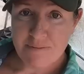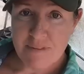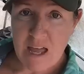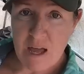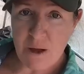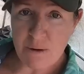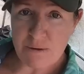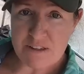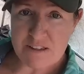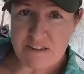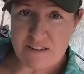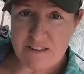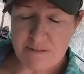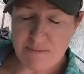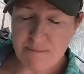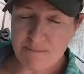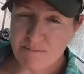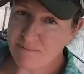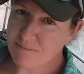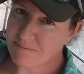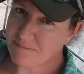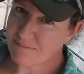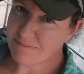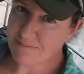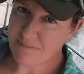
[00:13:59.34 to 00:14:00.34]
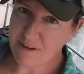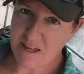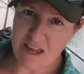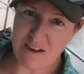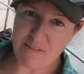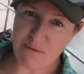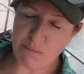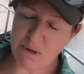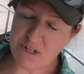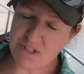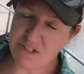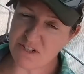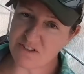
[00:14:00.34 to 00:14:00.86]
House. I
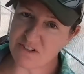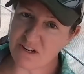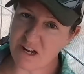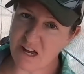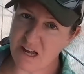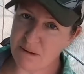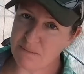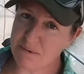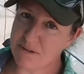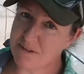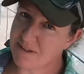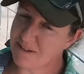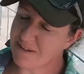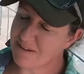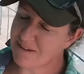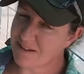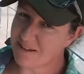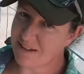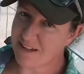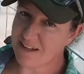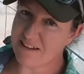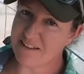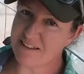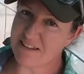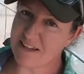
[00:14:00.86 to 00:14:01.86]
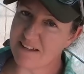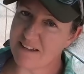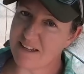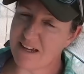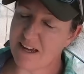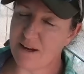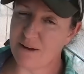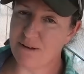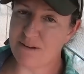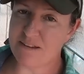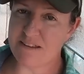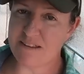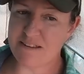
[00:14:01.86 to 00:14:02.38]
have a bunch of jobs inside the
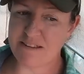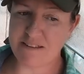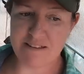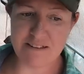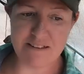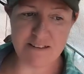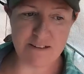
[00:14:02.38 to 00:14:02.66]
house,